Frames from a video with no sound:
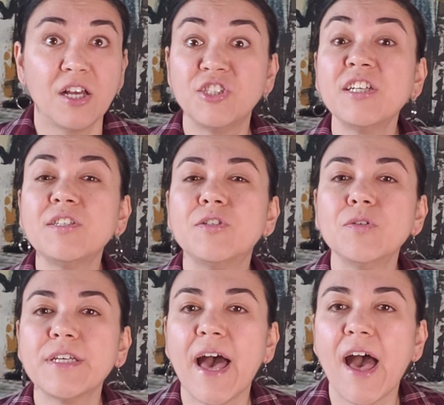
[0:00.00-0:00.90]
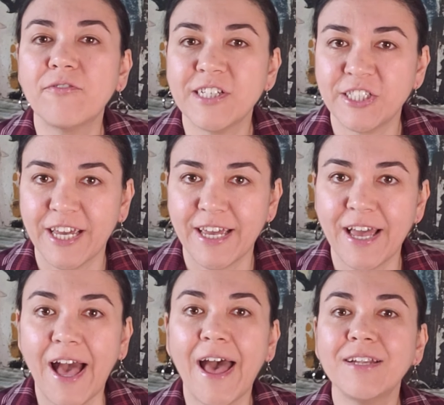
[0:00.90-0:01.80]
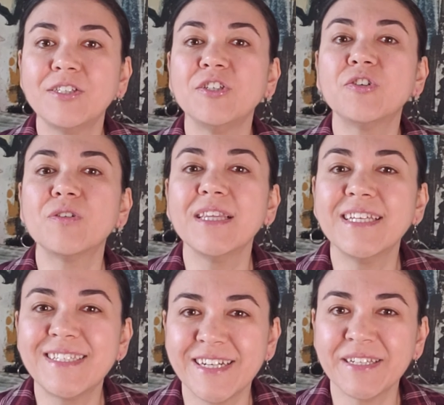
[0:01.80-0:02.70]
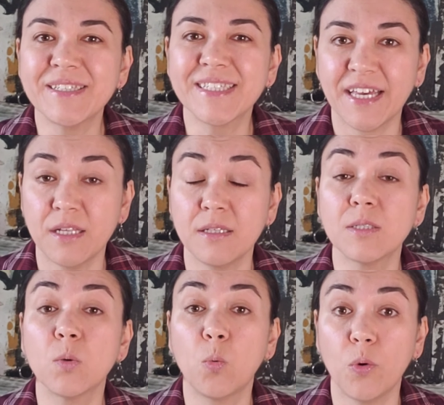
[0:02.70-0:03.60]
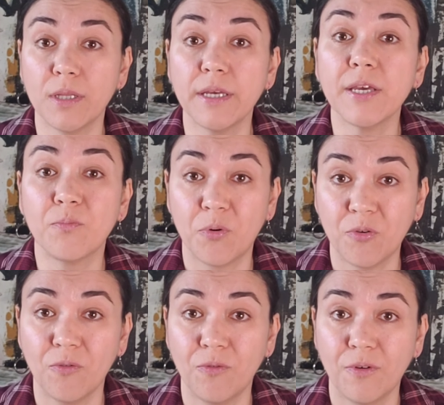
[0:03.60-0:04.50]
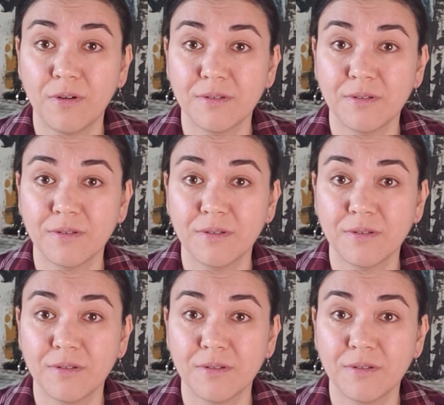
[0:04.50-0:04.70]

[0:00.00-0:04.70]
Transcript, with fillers: Just do it every day and your listening skills will improve.